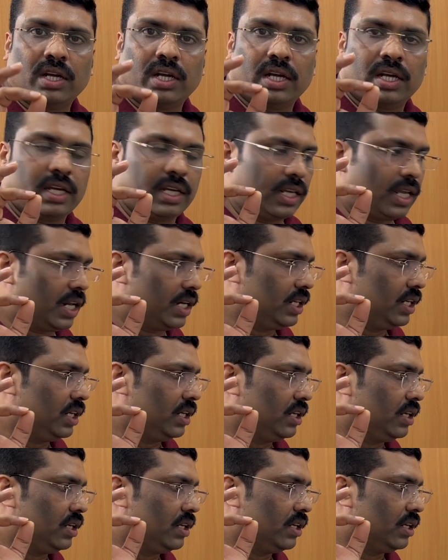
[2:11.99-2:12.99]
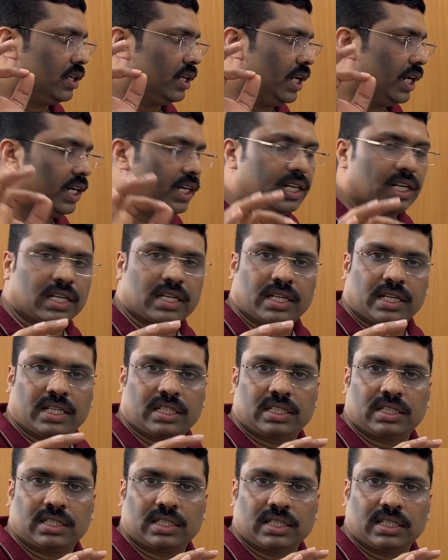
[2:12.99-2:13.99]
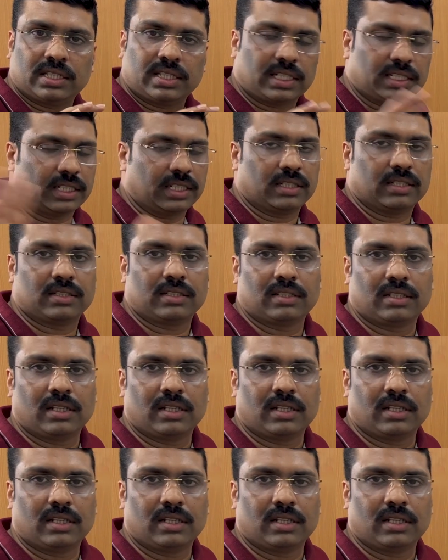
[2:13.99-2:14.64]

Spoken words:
any internet, nothing.